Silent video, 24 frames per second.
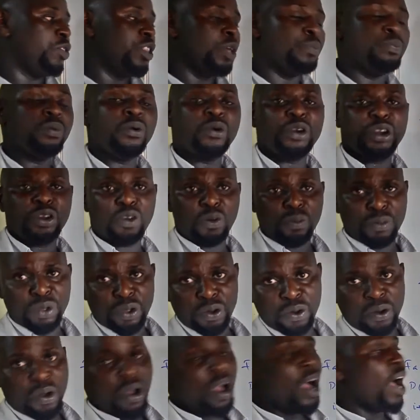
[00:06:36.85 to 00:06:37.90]
the
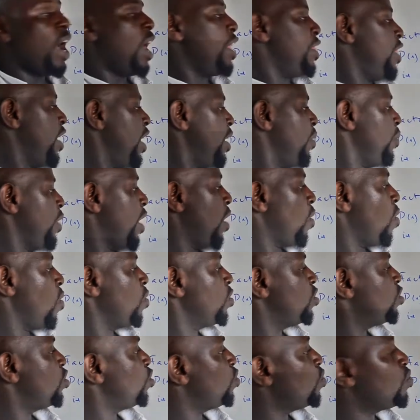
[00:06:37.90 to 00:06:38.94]
polynomial. And then we are
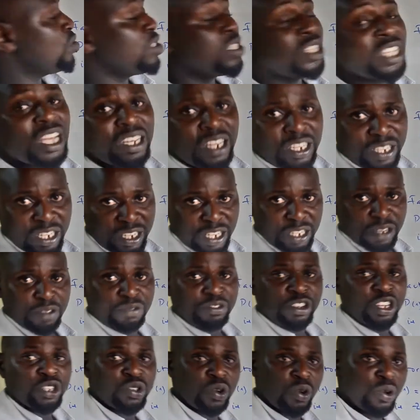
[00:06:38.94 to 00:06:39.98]
going to use synthetic
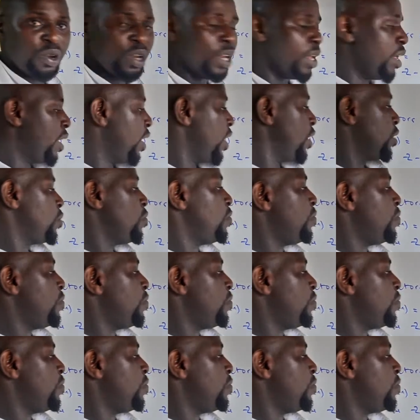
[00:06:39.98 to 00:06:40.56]
division to